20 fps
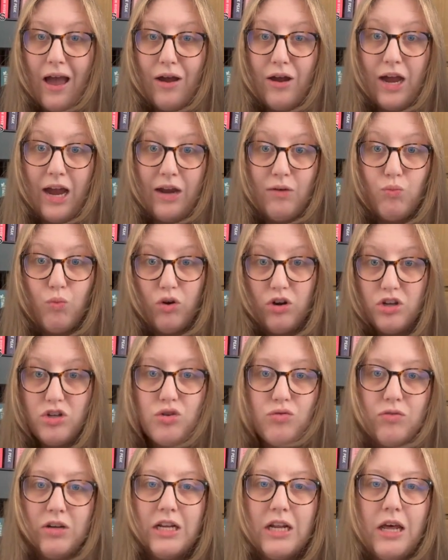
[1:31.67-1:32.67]
I wanted
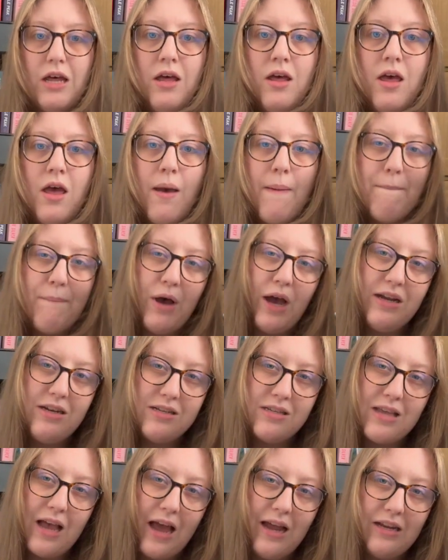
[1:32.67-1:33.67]
to read it, but I
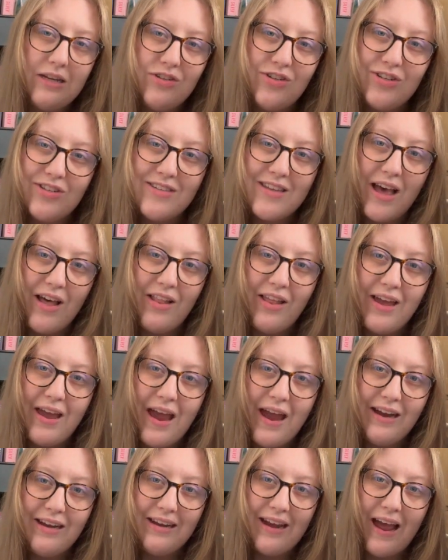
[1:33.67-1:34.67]
decided to sell it
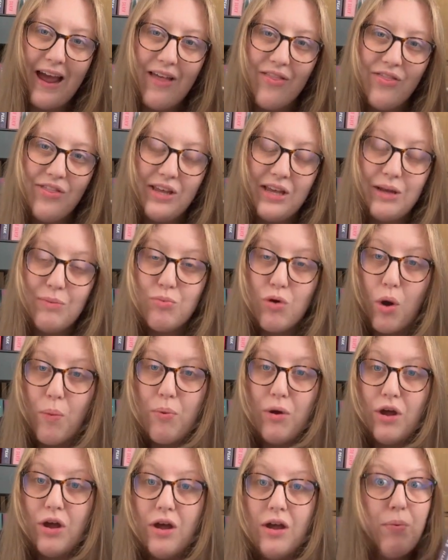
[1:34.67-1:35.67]
and get the
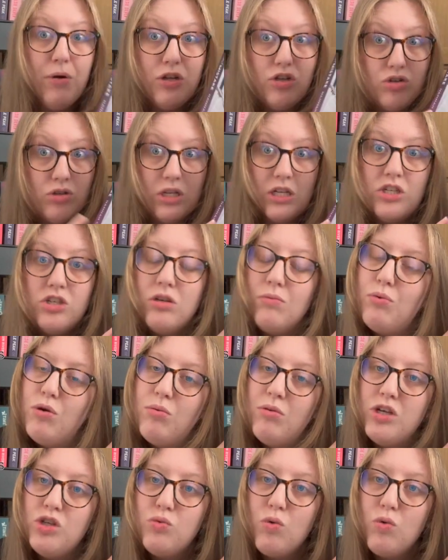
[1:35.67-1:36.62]
proper traditional published